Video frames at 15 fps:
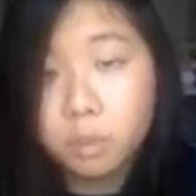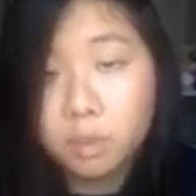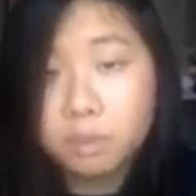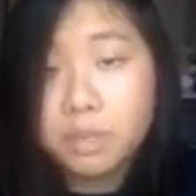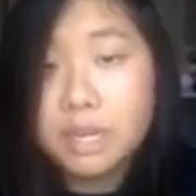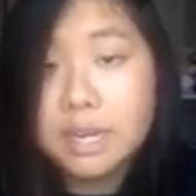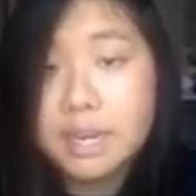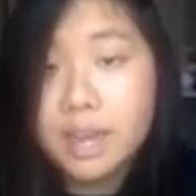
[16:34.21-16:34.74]
would
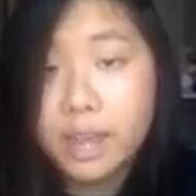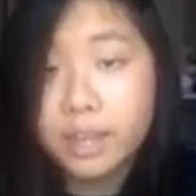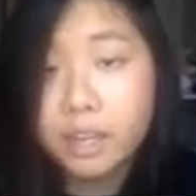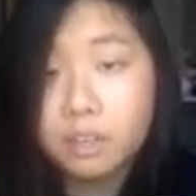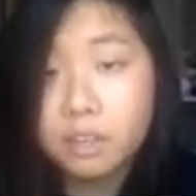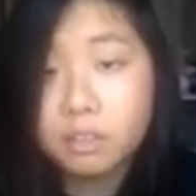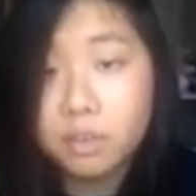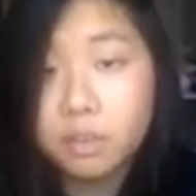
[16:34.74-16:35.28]
be
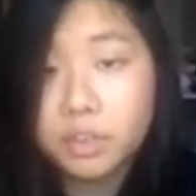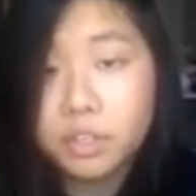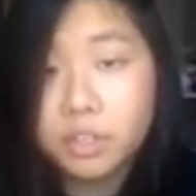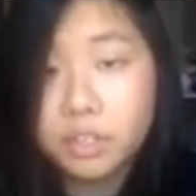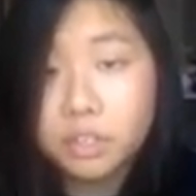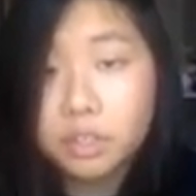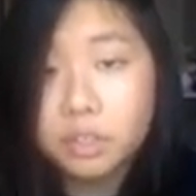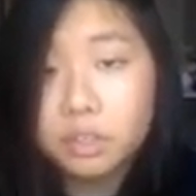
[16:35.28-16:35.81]
negative, which
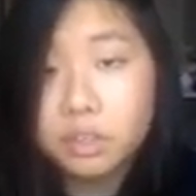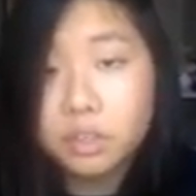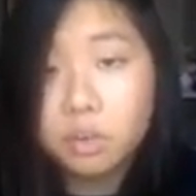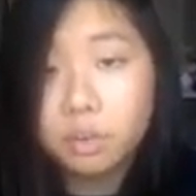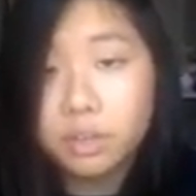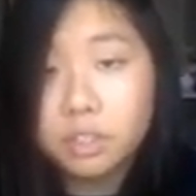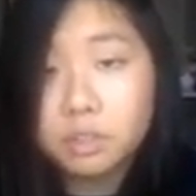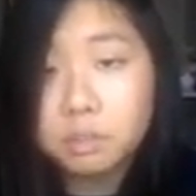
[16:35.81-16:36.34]
is
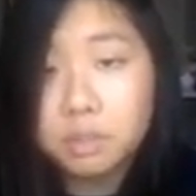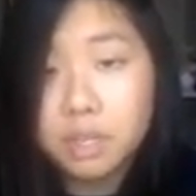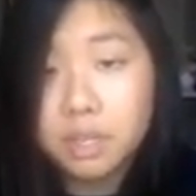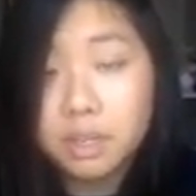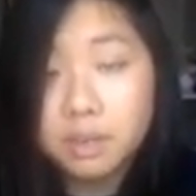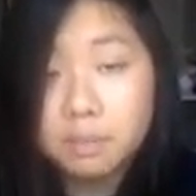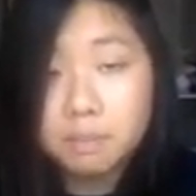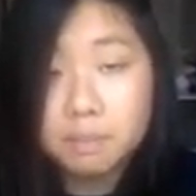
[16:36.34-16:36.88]
choice B.